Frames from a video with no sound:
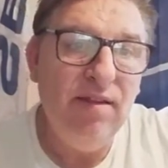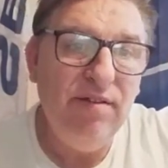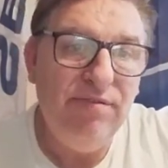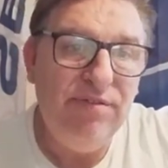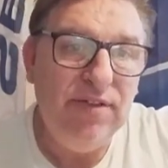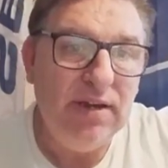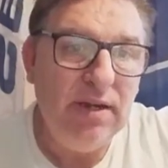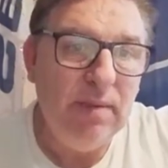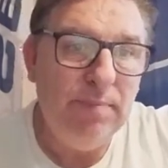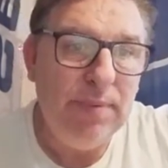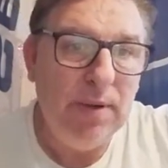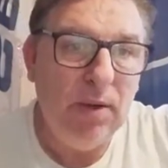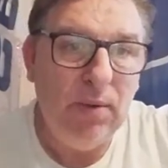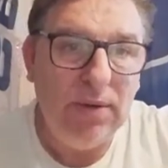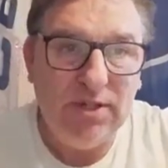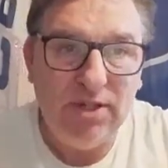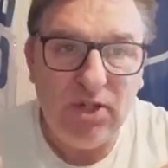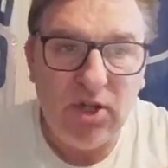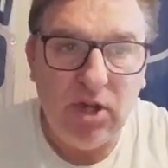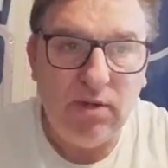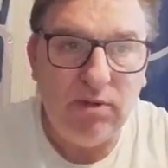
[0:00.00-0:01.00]
fit the bill
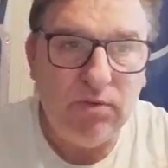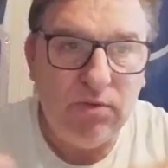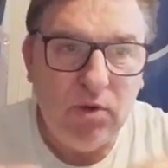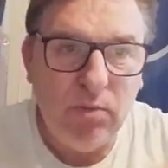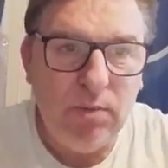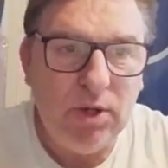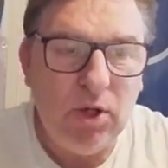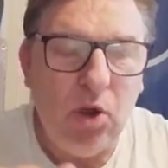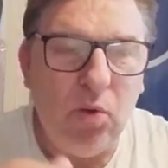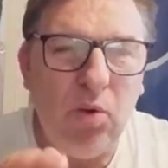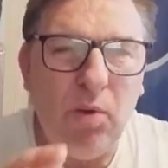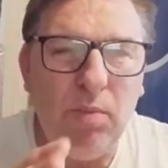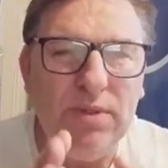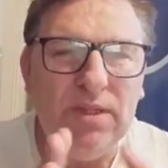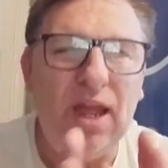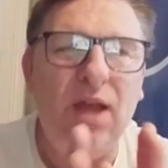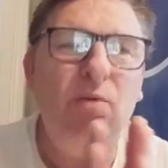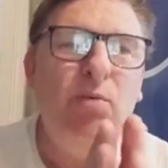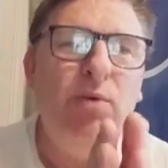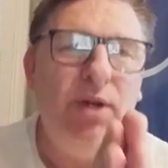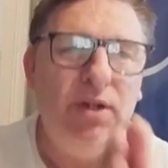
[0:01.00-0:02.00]
in terms of what we've got. What we
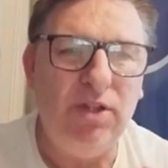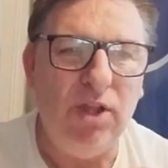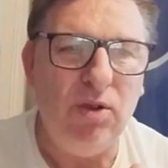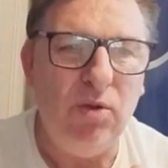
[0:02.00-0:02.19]
don't want to